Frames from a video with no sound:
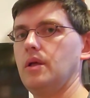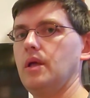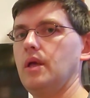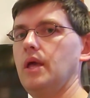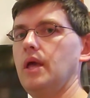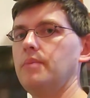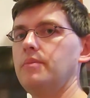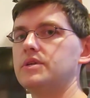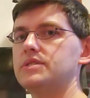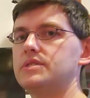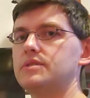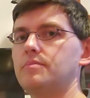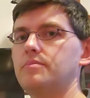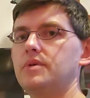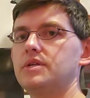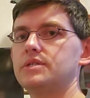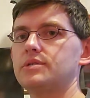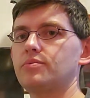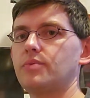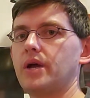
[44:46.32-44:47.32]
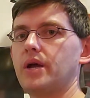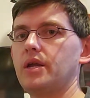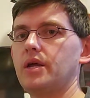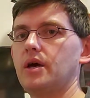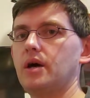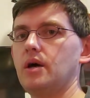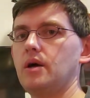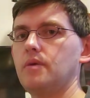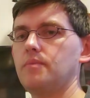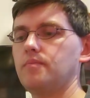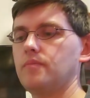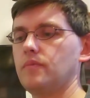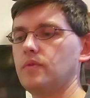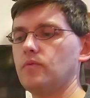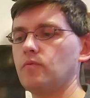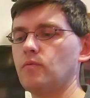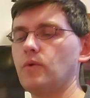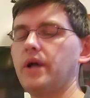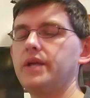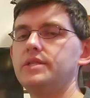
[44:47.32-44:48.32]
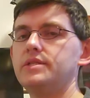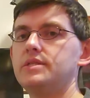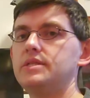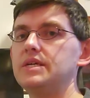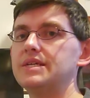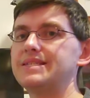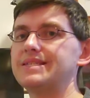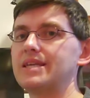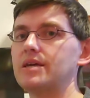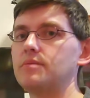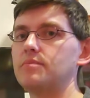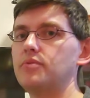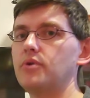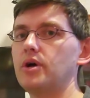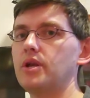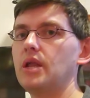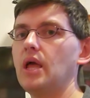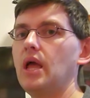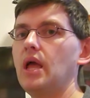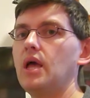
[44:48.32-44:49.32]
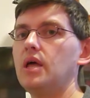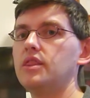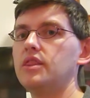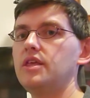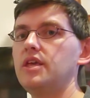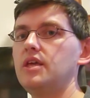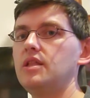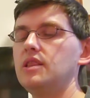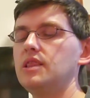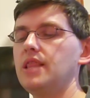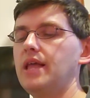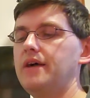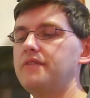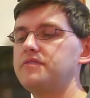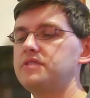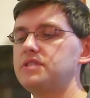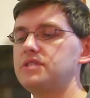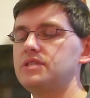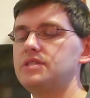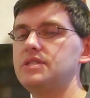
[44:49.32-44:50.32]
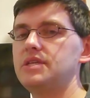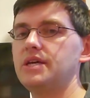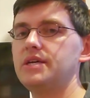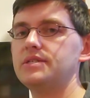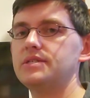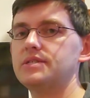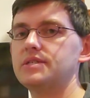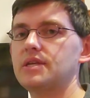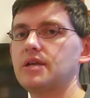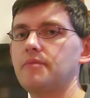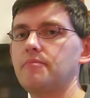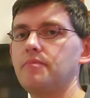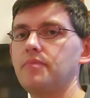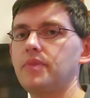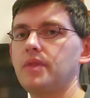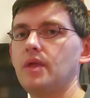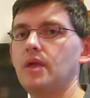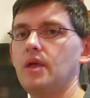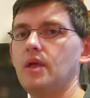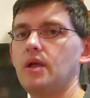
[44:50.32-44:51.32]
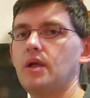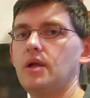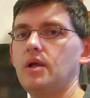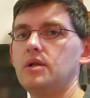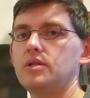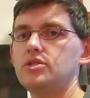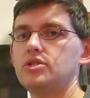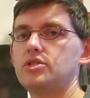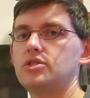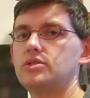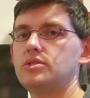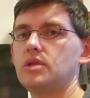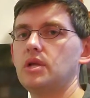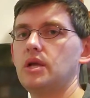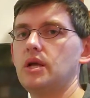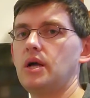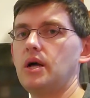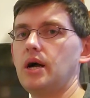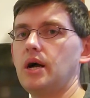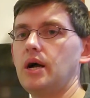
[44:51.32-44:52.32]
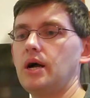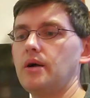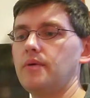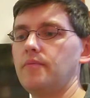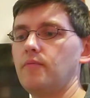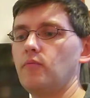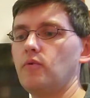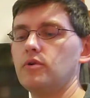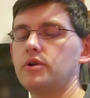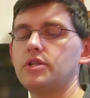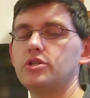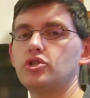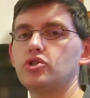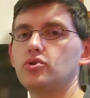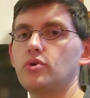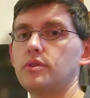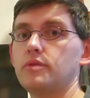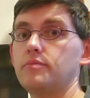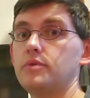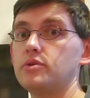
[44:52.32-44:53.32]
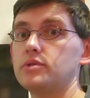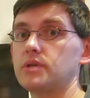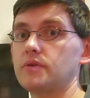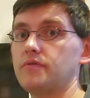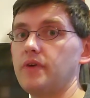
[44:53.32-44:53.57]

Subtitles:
It must have misread a right disk input. The left disk will control the music